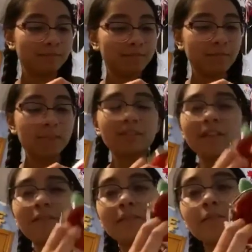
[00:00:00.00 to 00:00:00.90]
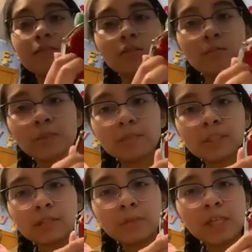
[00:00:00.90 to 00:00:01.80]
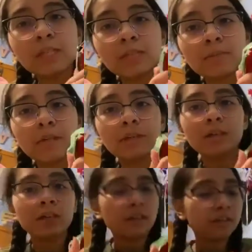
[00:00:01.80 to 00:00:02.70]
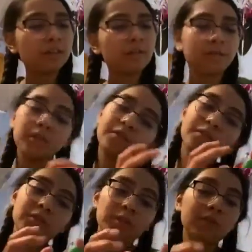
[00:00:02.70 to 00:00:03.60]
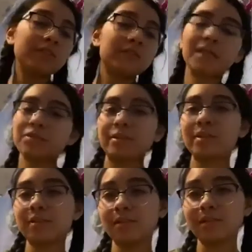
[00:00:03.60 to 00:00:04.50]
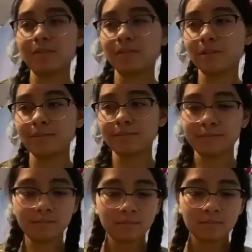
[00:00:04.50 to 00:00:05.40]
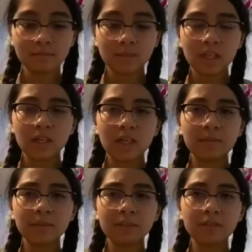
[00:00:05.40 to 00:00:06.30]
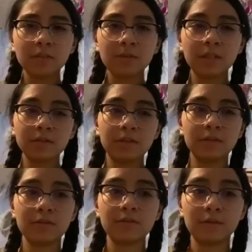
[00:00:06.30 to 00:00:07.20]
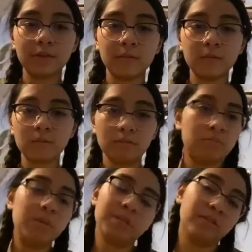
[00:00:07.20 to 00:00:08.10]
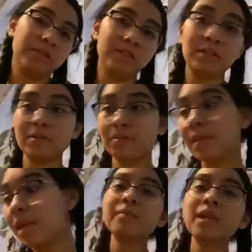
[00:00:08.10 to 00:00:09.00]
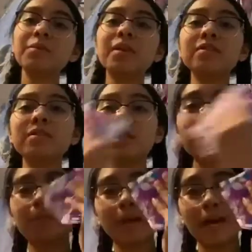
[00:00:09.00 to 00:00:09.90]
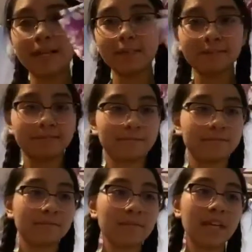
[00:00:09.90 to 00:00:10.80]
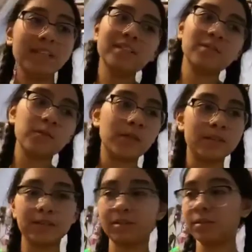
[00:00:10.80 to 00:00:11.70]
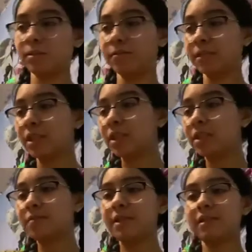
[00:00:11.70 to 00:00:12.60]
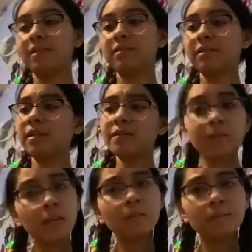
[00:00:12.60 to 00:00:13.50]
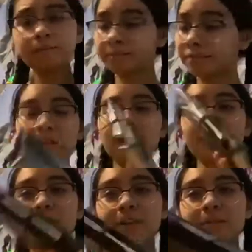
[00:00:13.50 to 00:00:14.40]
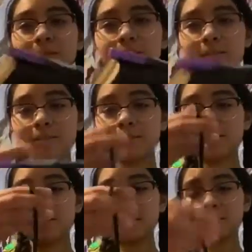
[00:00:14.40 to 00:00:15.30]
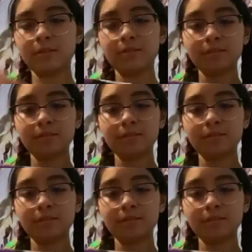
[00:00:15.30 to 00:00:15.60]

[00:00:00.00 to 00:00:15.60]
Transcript: It doesn't have super much space, but you can fit a few coins if that's what you're going to use it for. I'm not sure what I would use it for, though. Maybe coins. I would also keep a pad, at least 1 or 2, because you never know. I also have a personal journal.